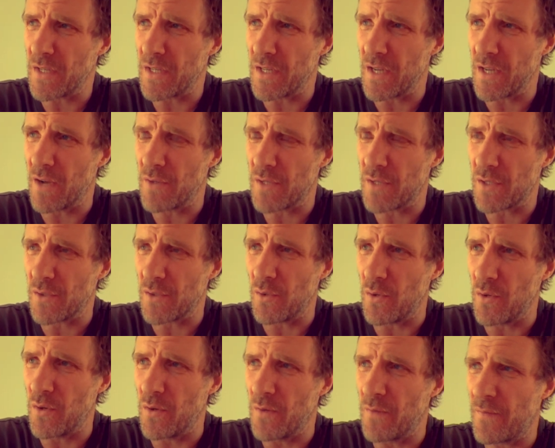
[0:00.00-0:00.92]

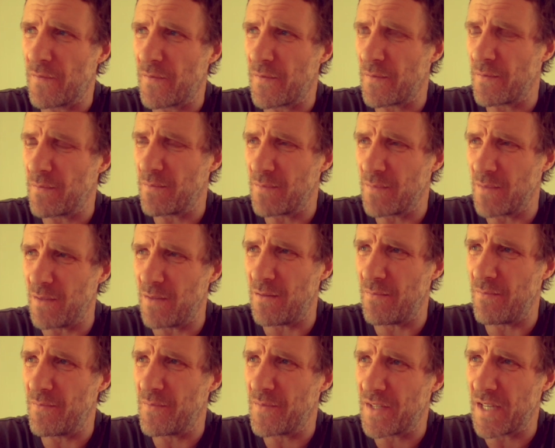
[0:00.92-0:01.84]
sort of
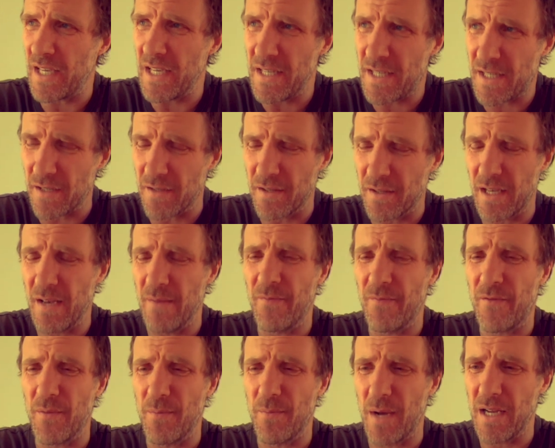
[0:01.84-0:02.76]
decent
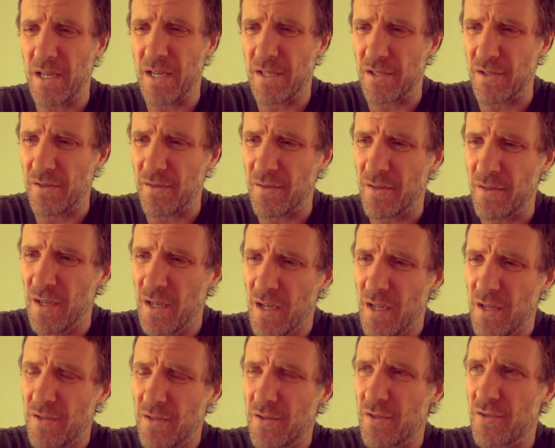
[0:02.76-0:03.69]
information,
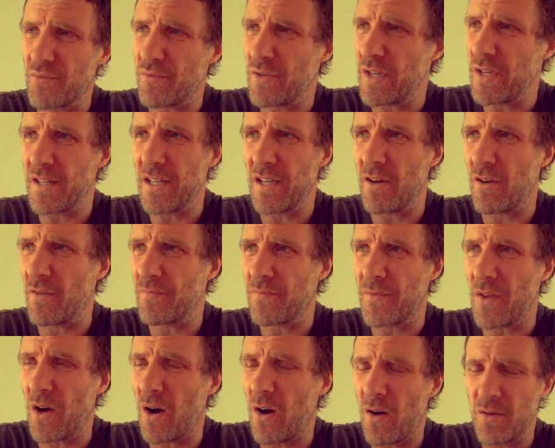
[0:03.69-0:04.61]
just read the
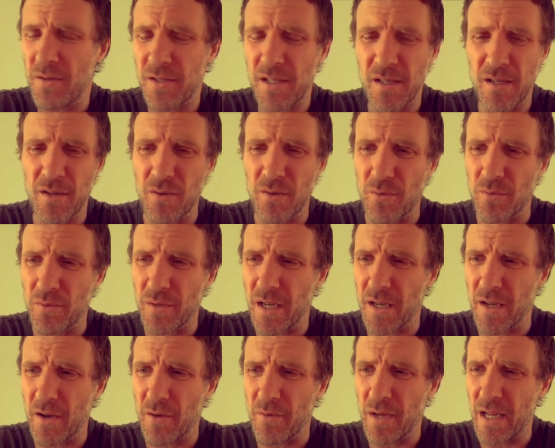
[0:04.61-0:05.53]
article,
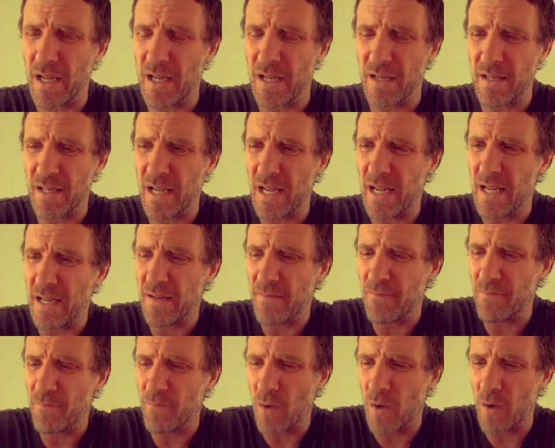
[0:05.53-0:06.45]

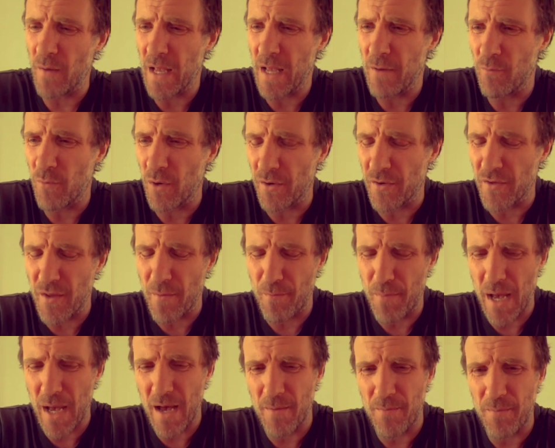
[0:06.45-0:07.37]
in one of the
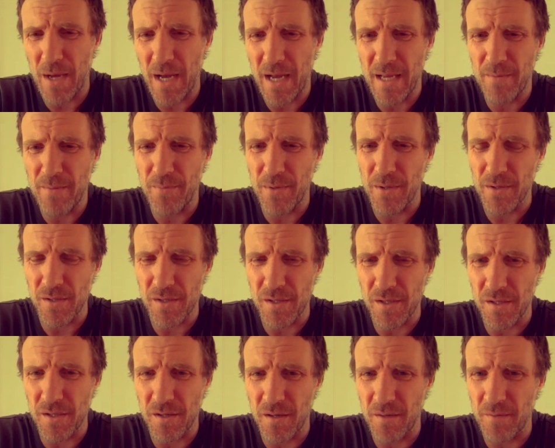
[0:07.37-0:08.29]
better papers.
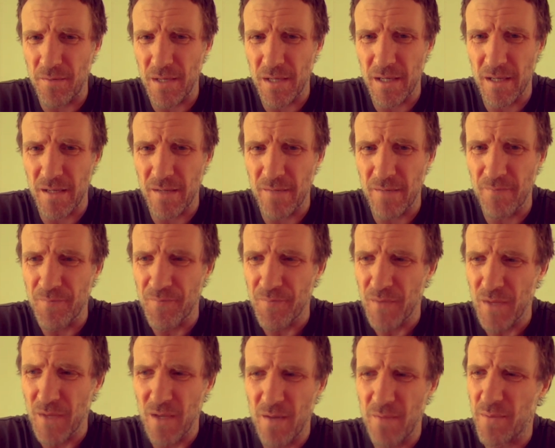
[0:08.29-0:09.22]
You know what I mean?
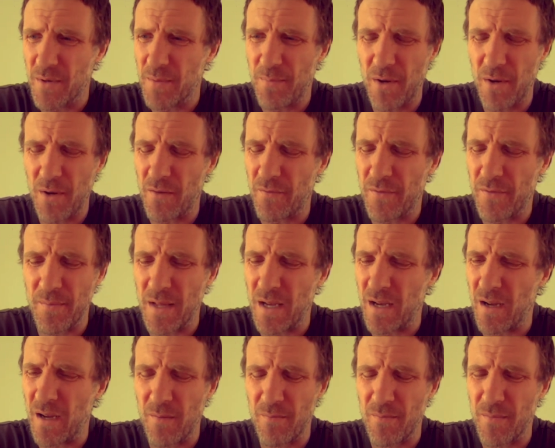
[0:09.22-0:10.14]
But apart from
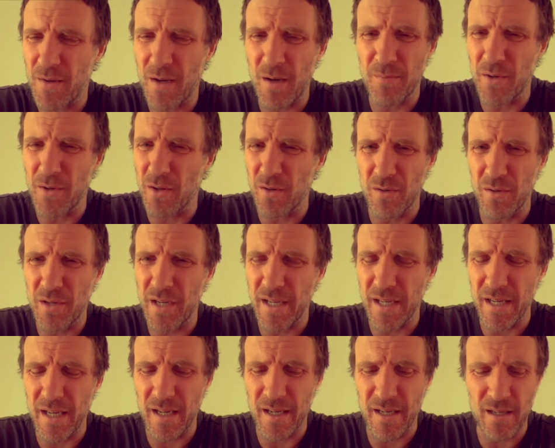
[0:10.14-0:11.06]
that, I'm not
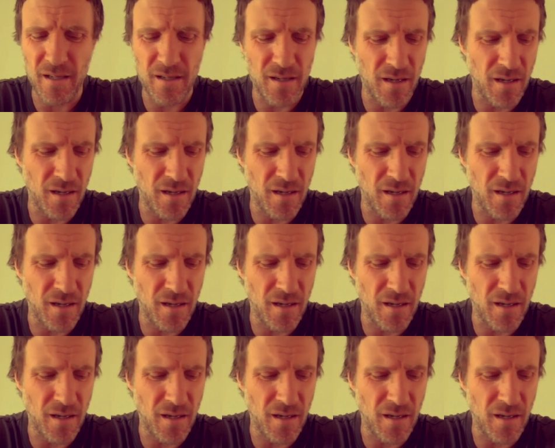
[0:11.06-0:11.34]
looking at it now.